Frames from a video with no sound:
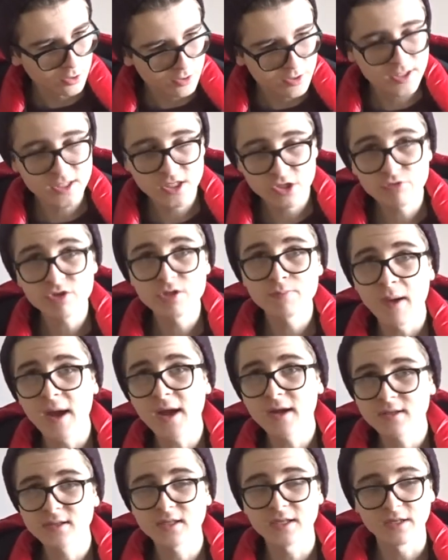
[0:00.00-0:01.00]

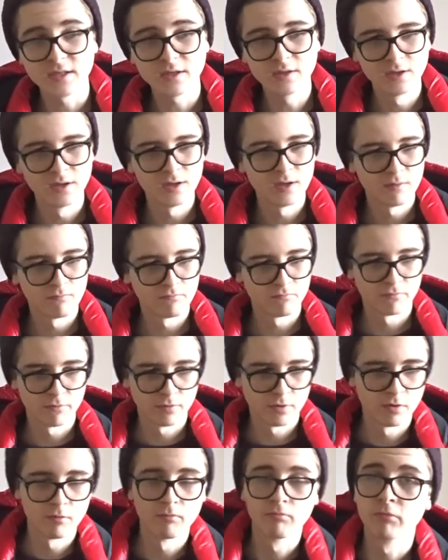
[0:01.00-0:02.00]
disrespecting
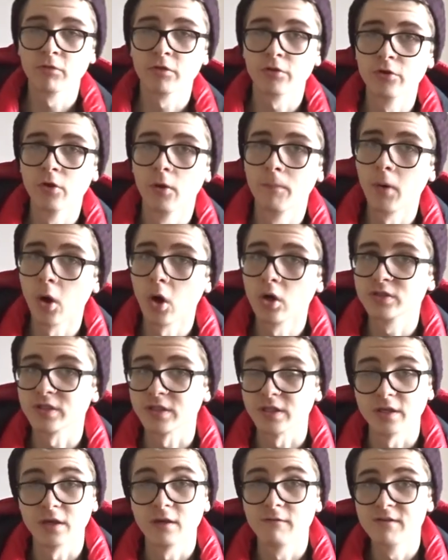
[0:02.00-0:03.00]
your
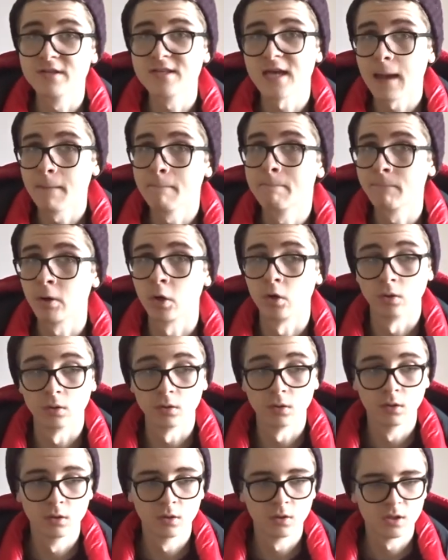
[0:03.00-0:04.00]
body, the temple.
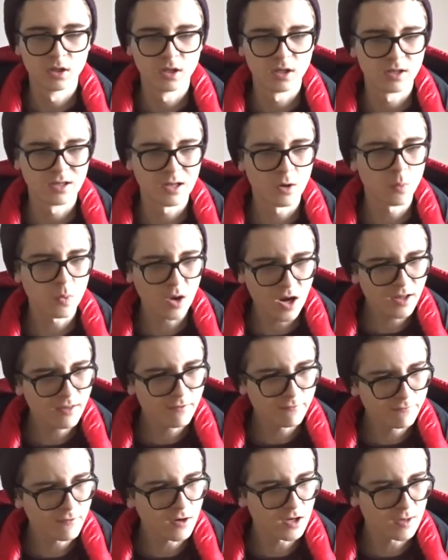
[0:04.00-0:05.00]
Now why the
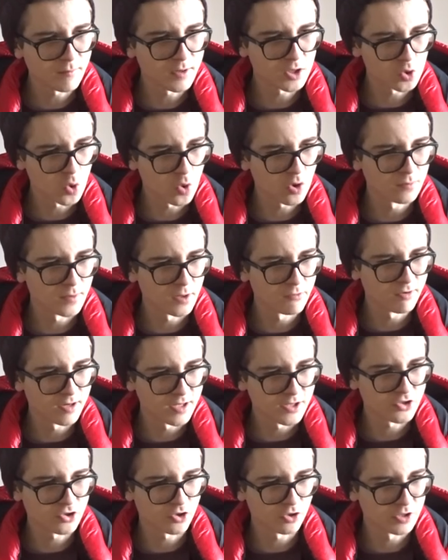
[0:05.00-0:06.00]
fuck am I talking about
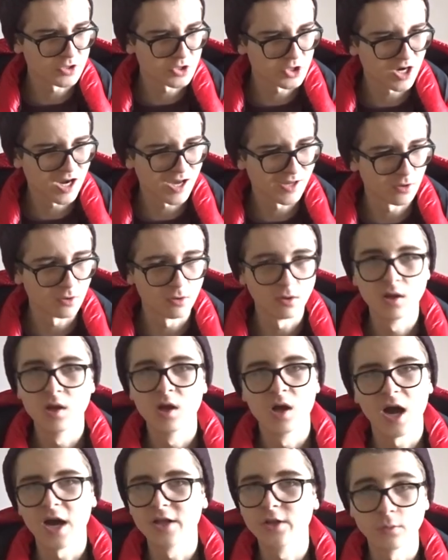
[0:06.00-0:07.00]
religion on this channel?
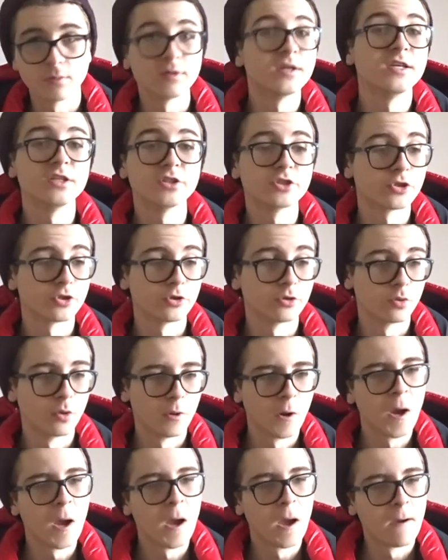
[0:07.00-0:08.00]
I don't need to.
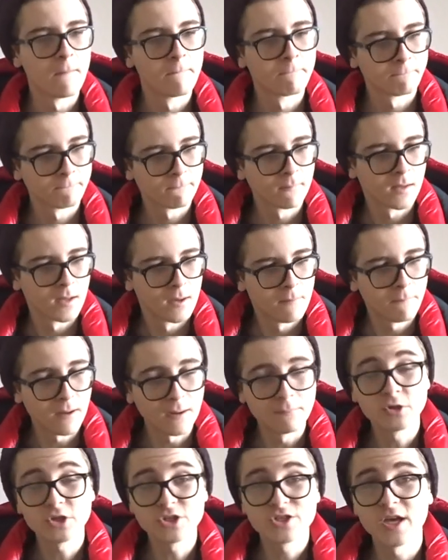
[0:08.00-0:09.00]
But
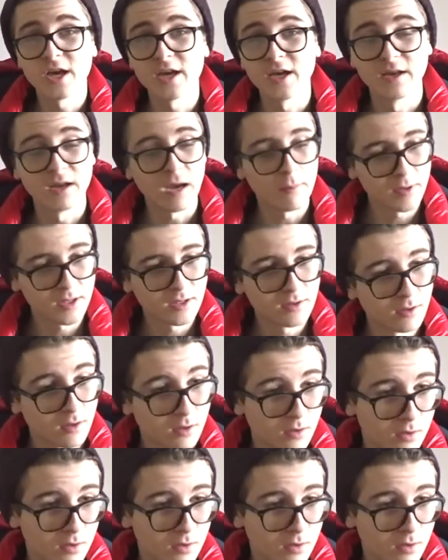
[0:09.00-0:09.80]
I'm just saying, I mean,